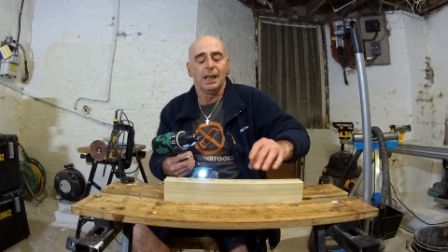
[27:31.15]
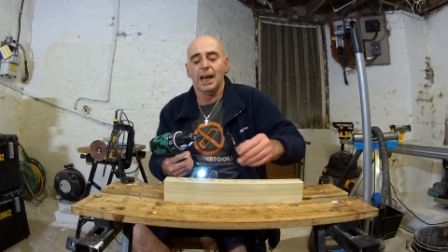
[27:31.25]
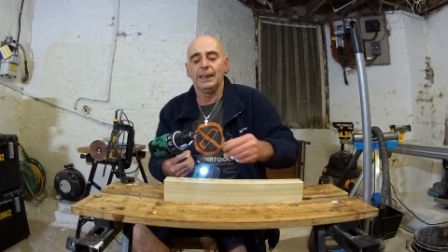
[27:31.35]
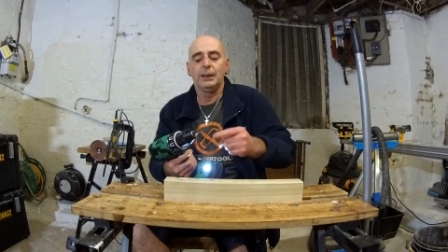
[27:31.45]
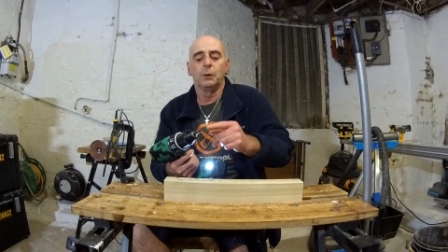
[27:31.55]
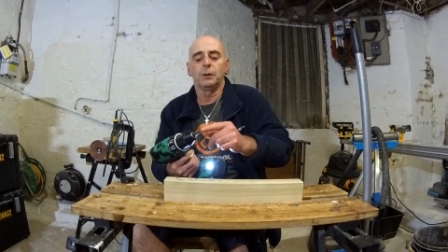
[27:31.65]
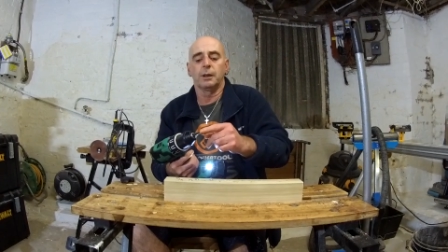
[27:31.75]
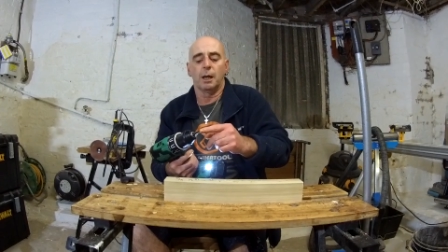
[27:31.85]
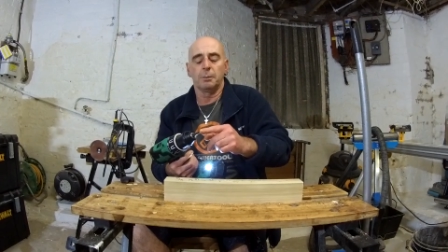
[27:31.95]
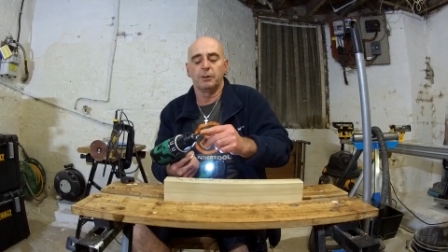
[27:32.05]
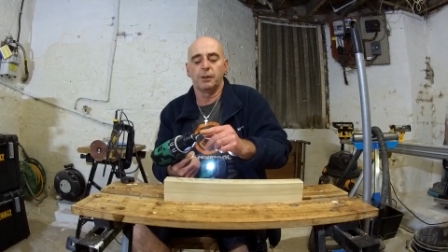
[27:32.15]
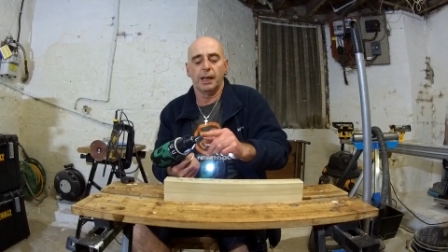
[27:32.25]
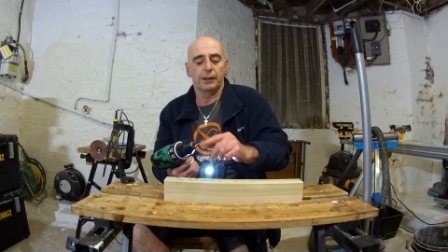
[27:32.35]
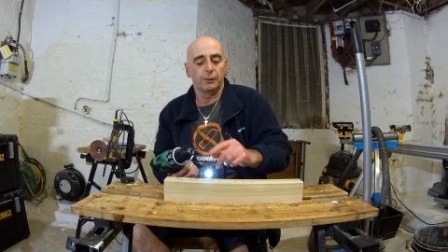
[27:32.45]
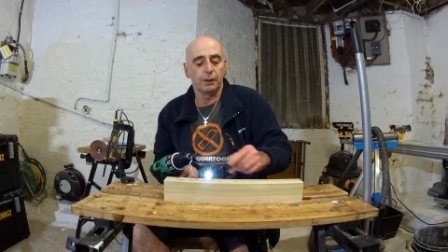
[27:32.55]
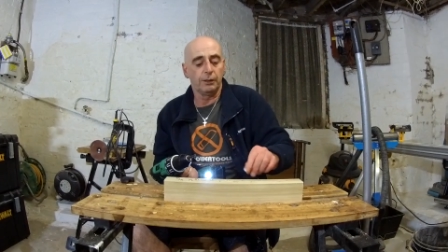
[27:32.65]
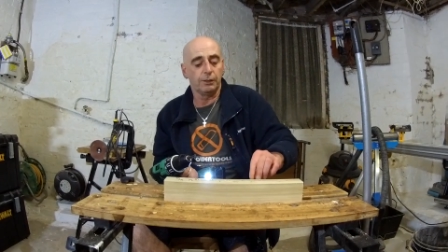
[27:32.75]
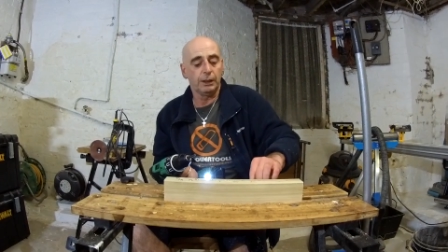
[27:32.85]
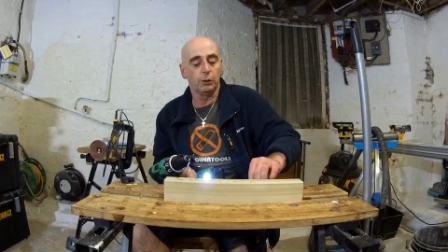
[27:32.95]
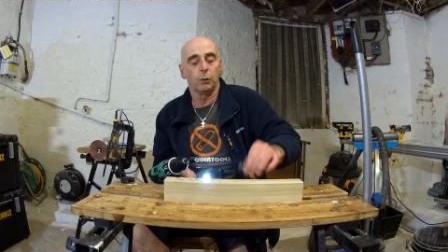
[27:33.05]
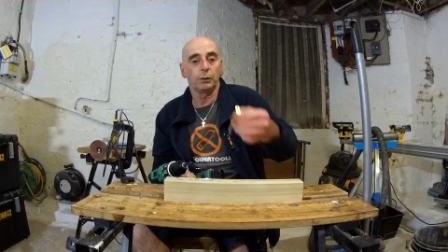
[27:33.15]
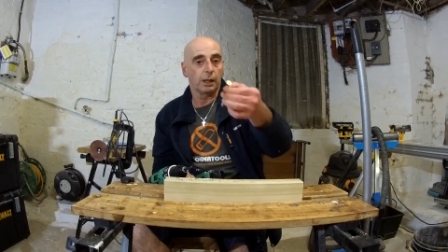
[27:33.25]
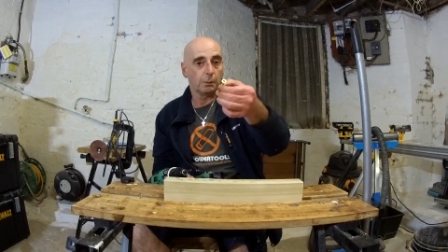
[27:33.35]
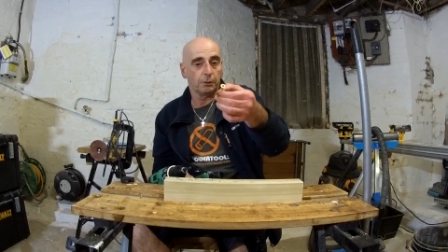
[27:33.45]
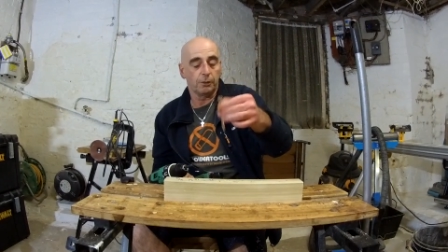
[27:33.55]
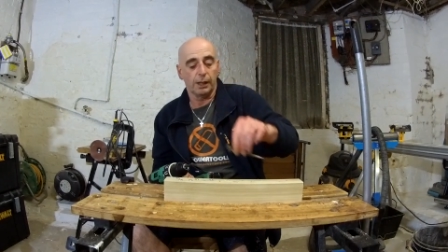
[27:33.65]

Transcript: and you don't damage the end of these, and you don't damage